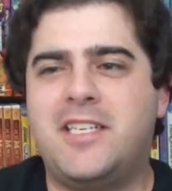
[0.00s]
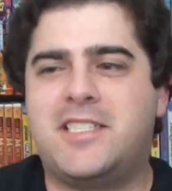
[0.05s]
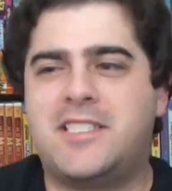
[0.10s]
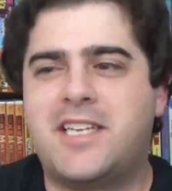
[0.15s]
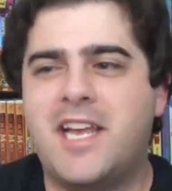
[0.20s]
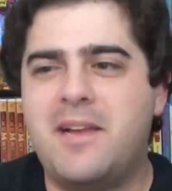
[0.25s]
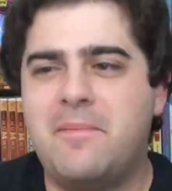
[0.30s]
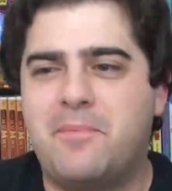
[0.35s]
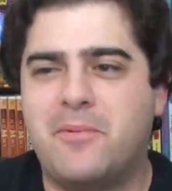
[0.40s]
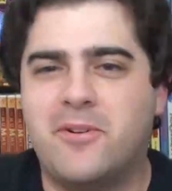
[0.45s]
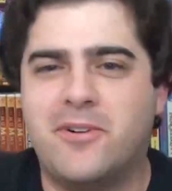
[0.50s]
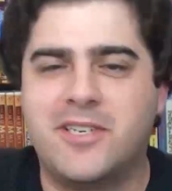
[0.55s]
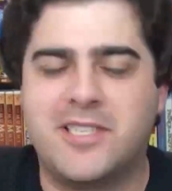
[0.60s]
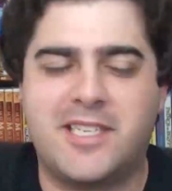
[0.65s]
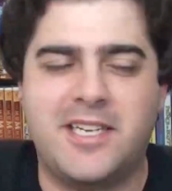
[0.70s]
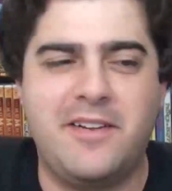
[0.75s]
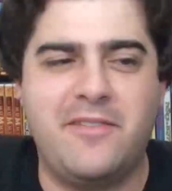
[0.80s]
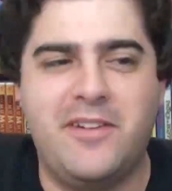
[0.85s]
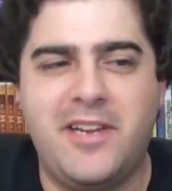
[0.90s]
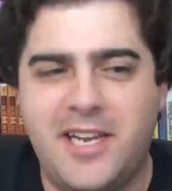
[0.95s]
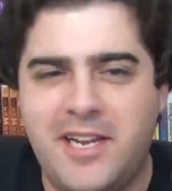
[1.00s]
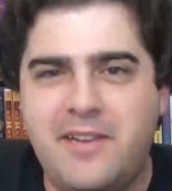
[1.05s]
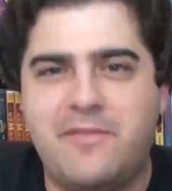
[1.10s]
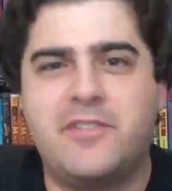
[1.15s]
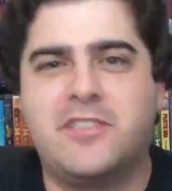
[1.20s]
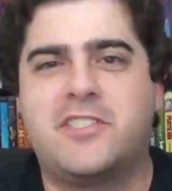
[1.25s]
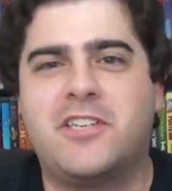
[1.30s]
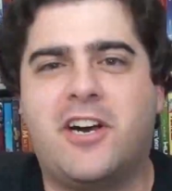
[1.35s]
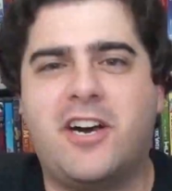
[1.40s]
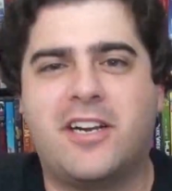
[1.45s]
skateboards. And he
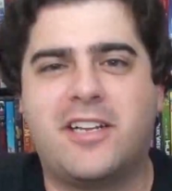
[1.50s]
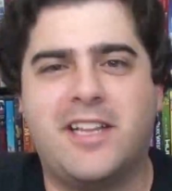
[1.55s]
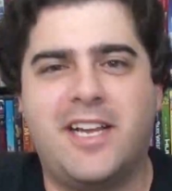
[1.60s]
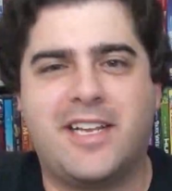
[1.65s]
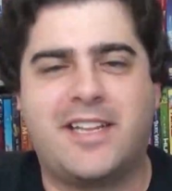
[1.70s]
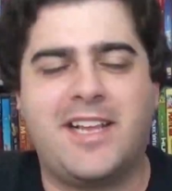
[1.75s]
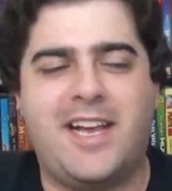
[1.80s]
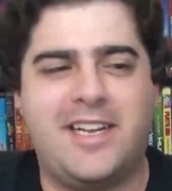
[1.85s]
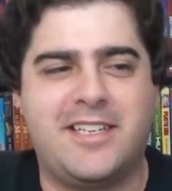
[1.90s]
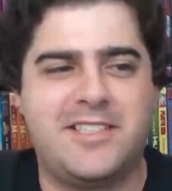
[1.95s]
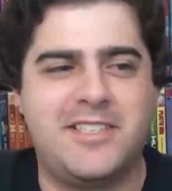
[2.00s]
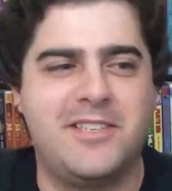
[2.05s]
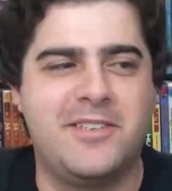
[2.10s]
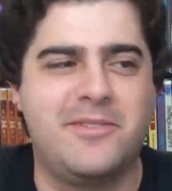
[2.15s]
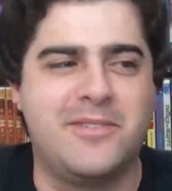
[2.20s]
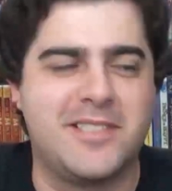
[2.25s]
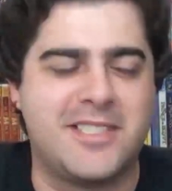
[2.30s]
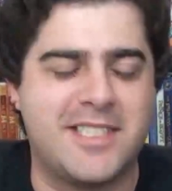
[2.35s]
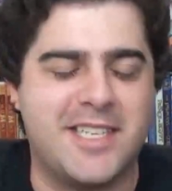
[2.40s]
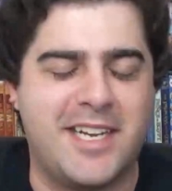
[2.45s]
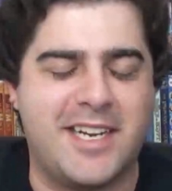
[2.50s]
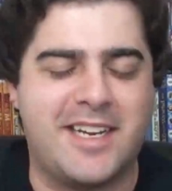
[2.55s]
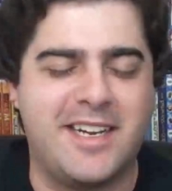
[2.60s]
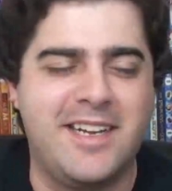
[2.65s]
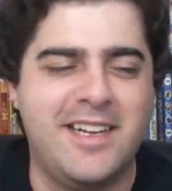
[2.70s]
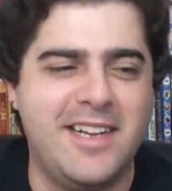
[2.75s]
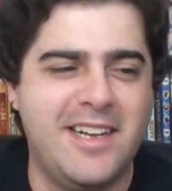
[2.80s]
even talk like that too. It's like.